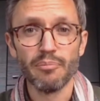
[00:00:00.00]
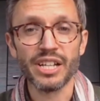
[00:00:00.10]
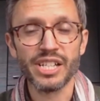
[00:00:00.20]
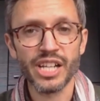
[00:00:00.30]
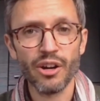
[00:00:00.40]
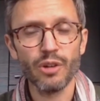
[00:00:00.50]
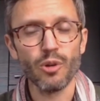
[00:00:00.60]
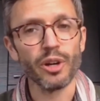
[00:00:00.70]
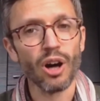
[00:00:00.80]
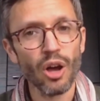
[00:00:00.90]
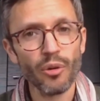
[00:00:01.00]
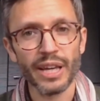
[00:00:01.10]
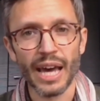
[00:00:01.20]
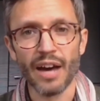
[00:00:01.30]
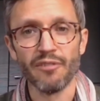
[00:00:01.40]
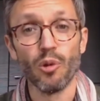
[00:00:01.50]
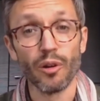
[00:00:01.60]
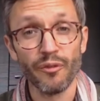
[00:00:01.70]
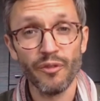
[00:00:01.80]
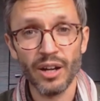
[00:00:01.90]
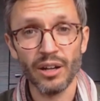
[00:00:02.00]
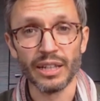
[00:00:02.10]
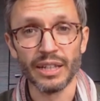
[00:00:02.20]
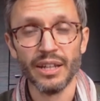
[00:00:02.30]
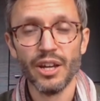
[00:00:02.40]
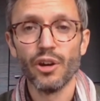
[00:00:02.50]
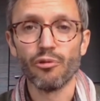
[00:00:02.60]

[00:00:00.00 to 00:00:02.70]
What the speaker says: by sharing what we already have more fairly